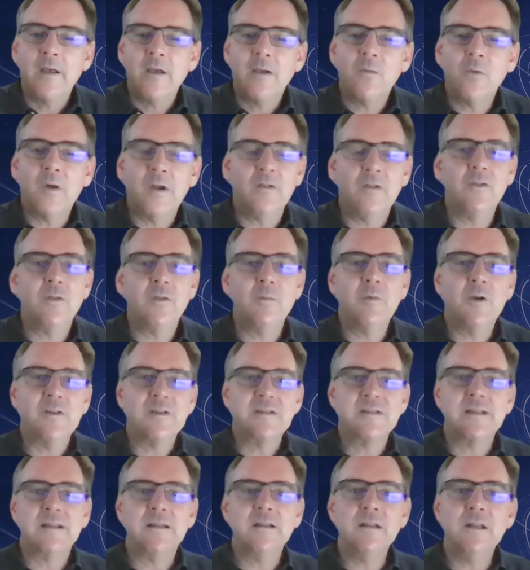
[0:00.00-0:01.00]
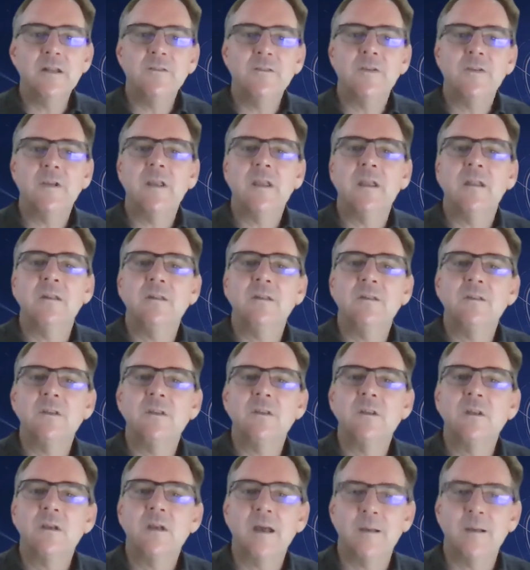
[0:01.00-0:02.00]
one of the most significant
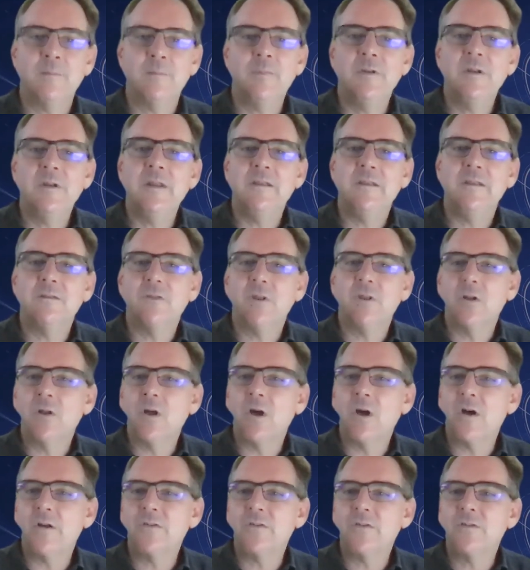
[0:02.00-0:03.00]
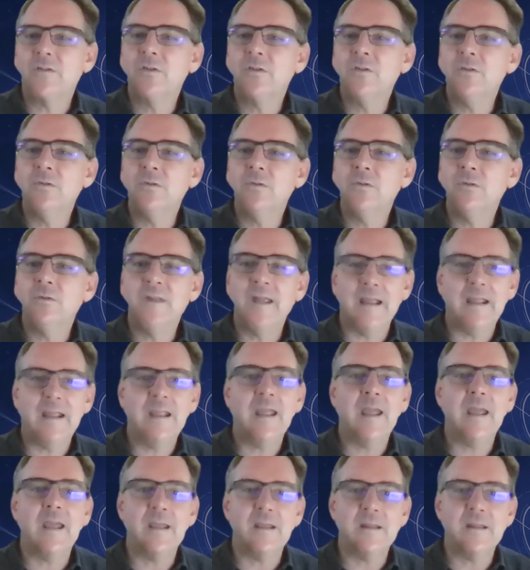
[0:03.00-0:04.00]
companies of the last 2
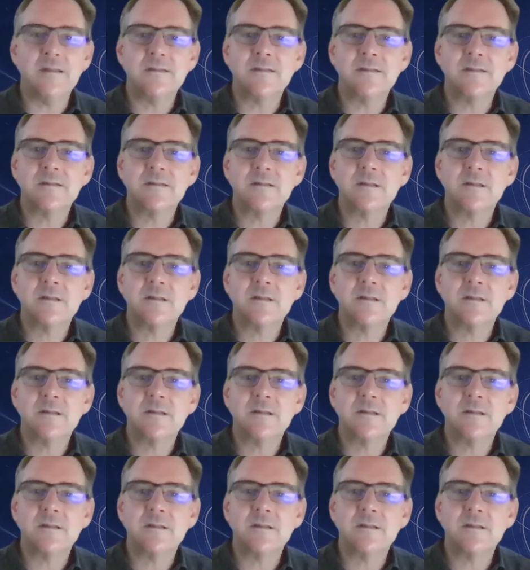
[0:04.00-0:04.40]
decades